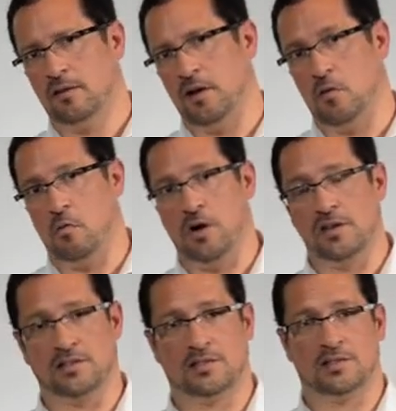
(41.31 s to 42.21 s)
than it
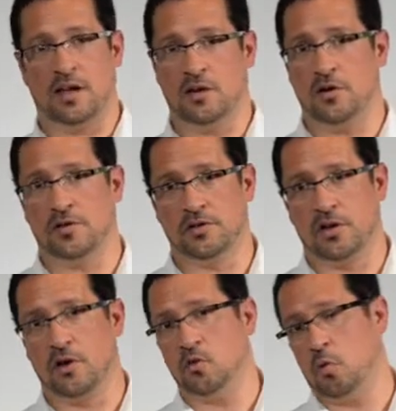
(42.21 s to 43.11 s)
was 10 years
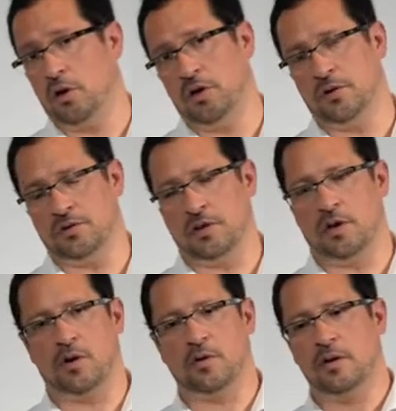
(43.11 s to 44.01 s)
ago, 20 years
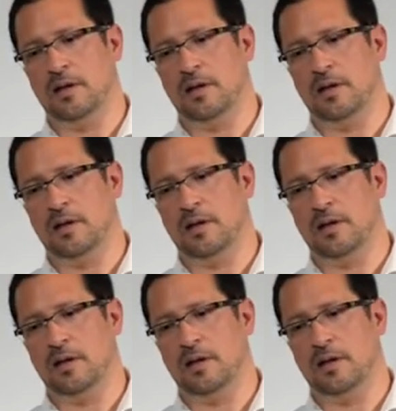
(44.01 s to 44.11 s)
ago.